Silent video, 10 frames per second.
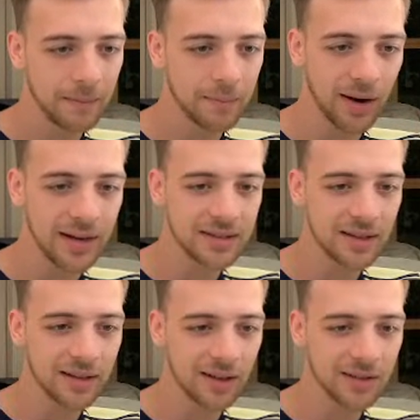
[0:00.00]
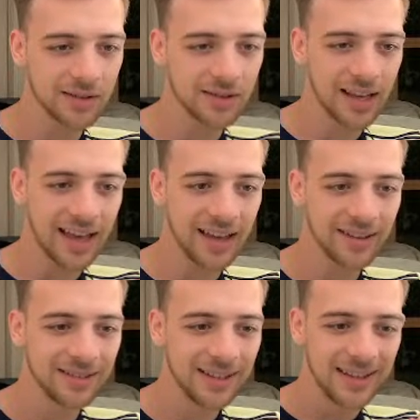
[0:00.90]
Prater, Carlson, yeah.
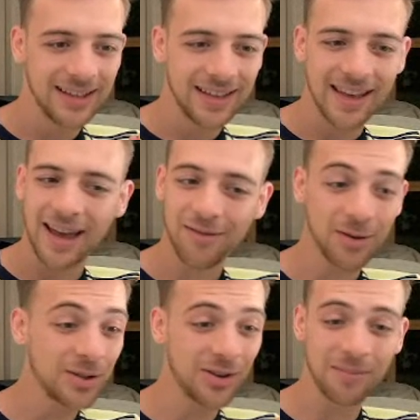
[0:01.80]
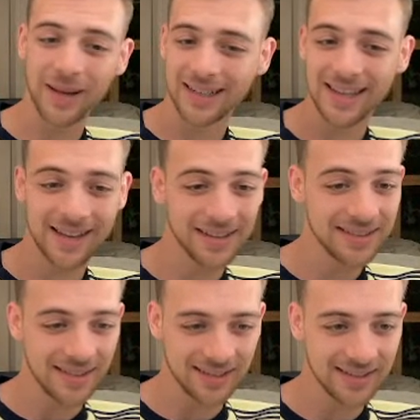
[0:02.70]
Everyone who's not picked kickers,
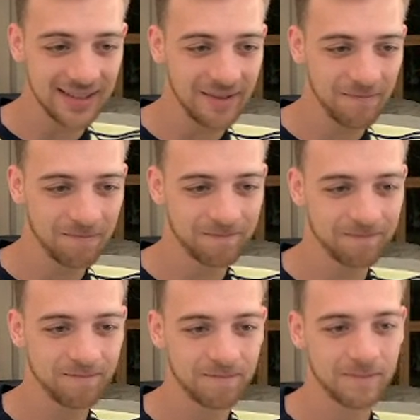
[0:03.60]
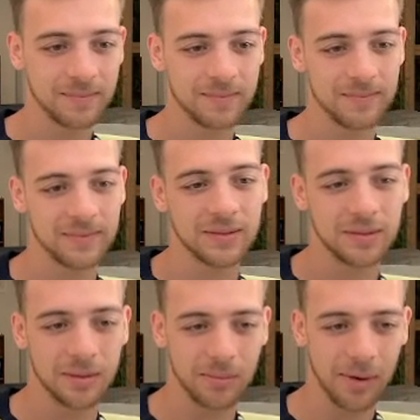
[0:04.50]
this is it.
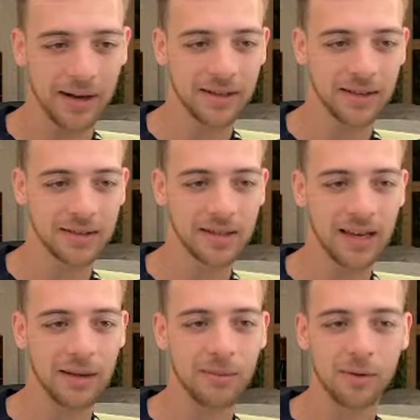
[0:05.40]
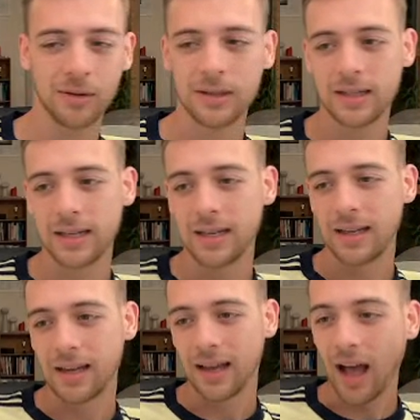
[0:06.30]
Prater, Carlson, Gaymore.
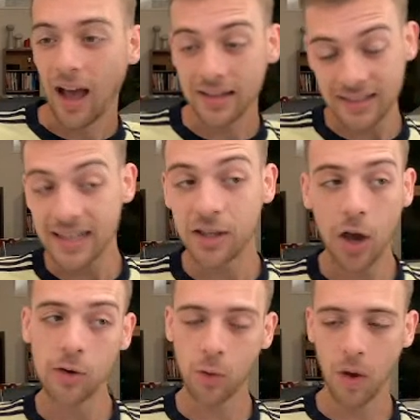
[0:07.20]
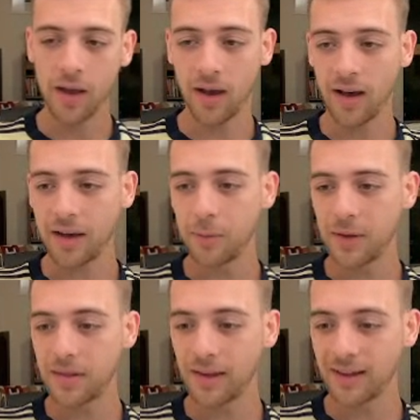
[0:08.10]
I did go quite high
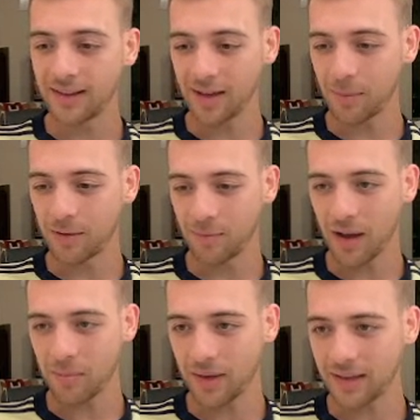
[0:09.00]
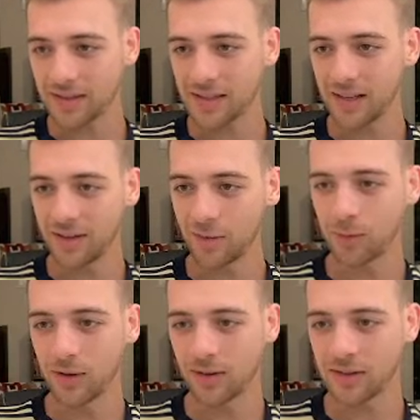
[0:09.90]
with a couple of my picks, in
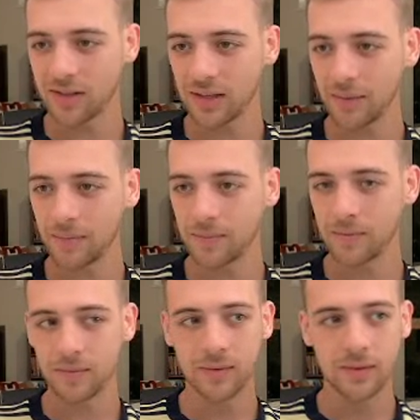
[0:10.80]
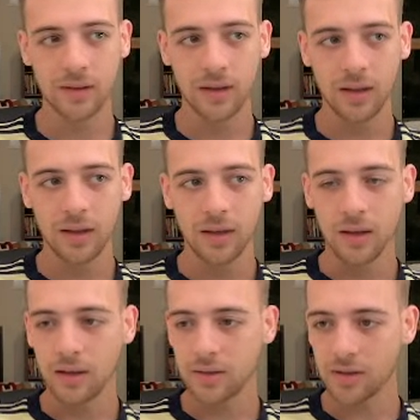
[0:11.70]
all honesty.
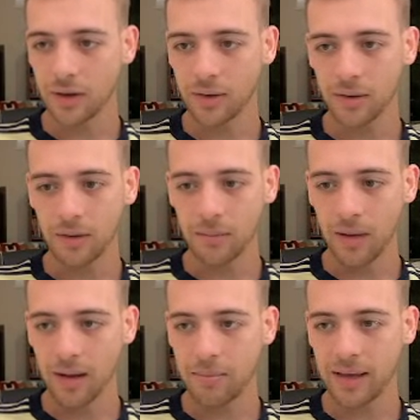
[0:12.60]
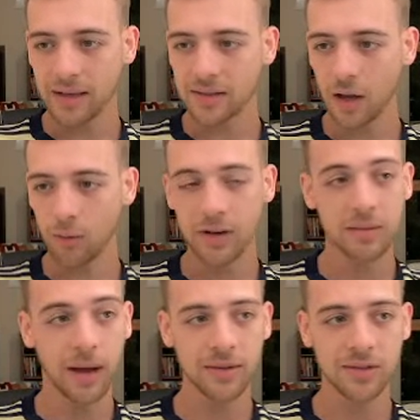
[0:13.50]
So, my picks, I'll read
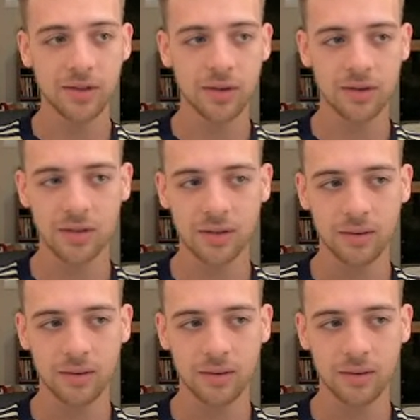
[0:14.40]
them out to you because